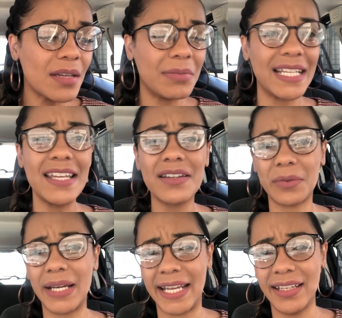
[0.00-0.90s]
But
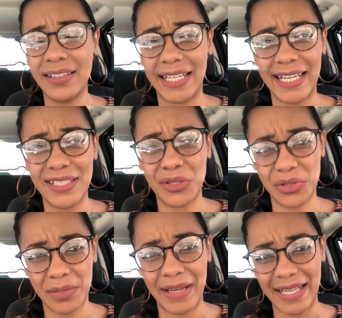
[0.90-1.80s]
either way, like I
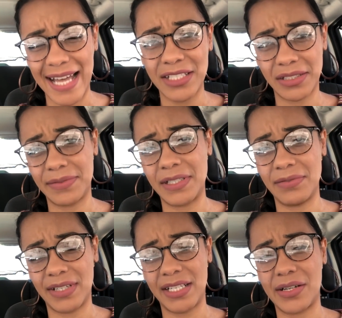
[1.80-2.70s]
told you in my last
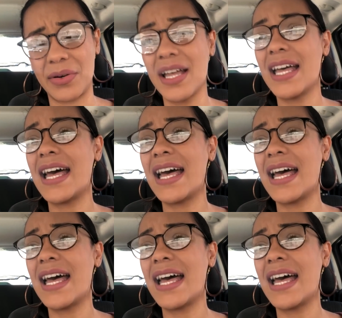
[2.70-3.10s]
thrifting video,